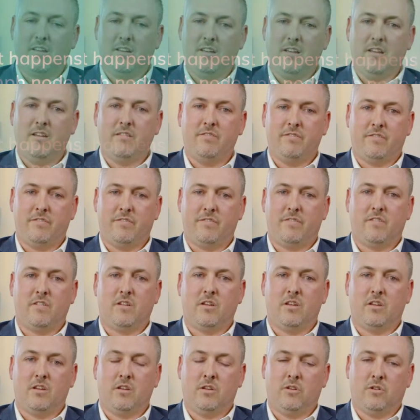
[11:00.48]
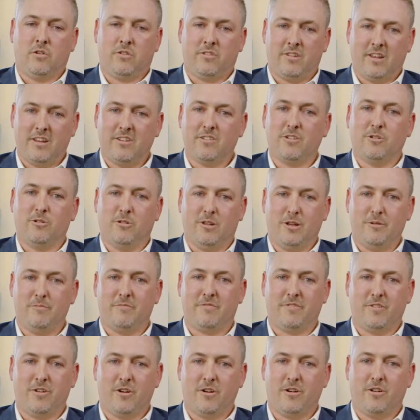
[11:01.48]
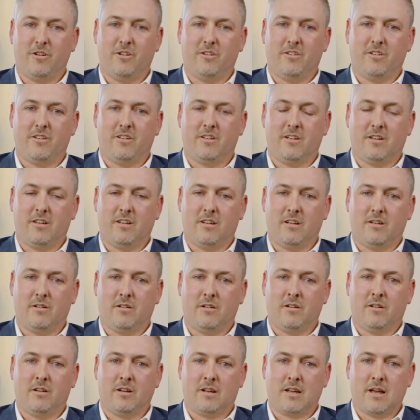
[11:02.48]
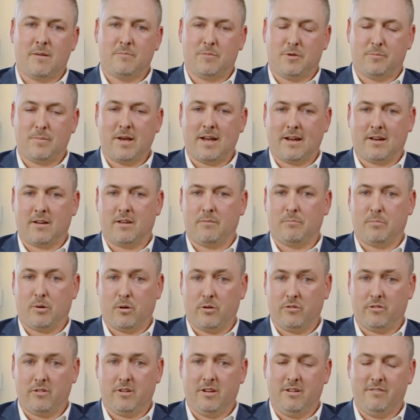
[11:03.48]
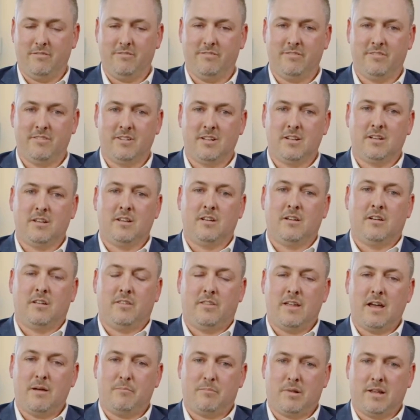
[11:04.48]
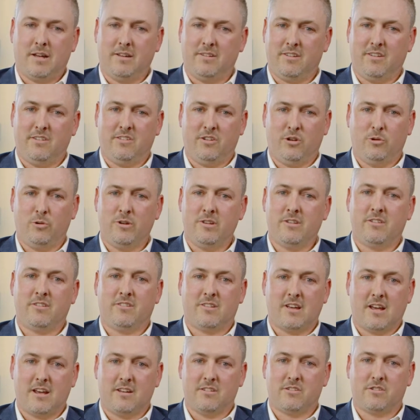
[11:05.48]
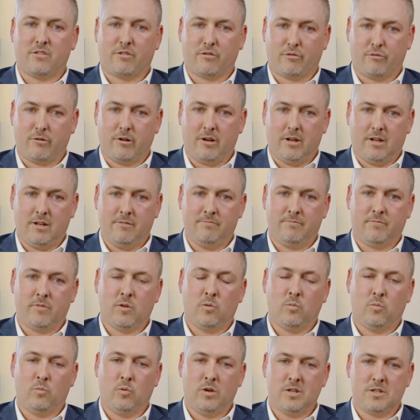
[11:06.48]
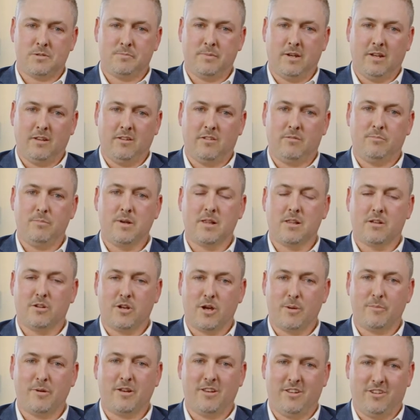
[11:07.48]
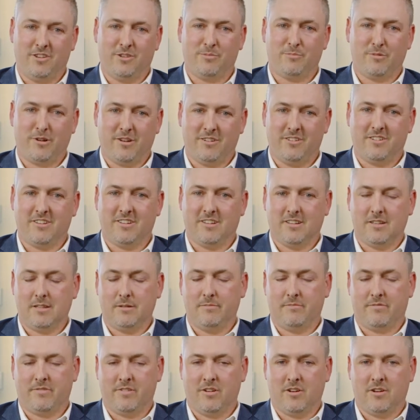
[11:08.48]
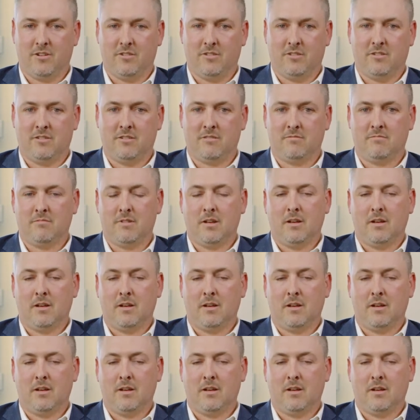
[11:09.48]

If your sentinel lymph node comes back positive, that places you in stage 3, which means melanoma has spread to the lymph nodes.